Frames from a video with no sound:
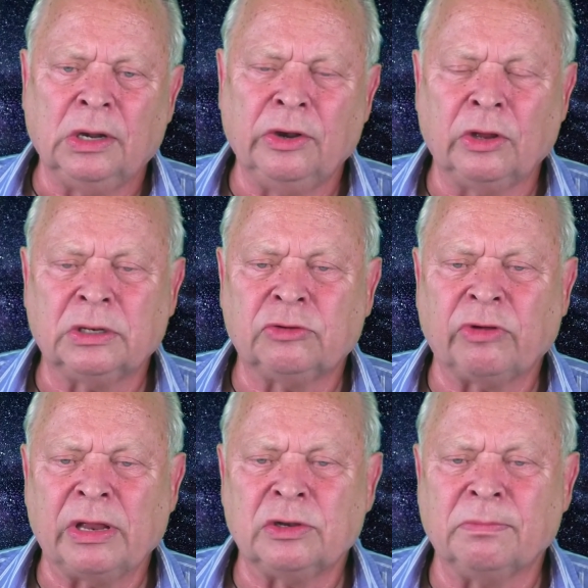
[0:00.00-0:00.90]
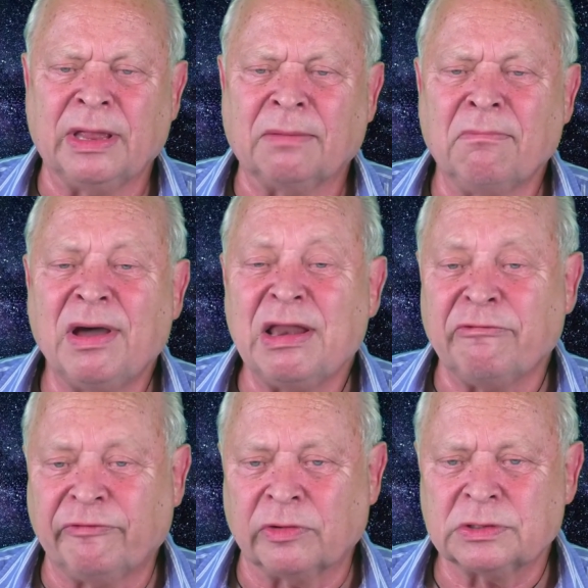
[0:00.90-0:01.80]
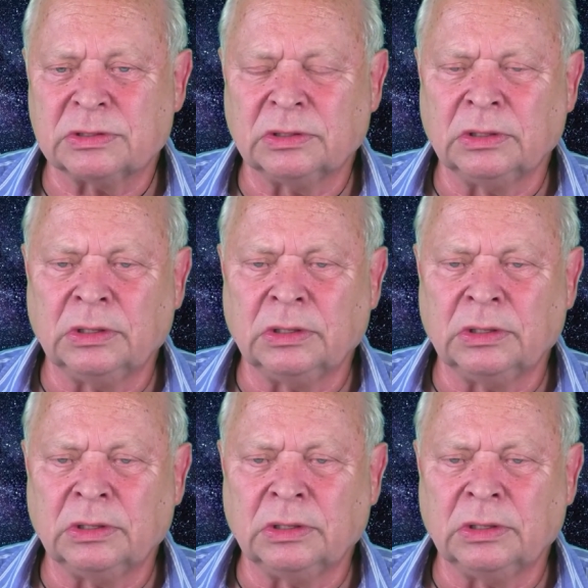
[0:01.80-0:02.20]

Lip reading: not trying to make money first.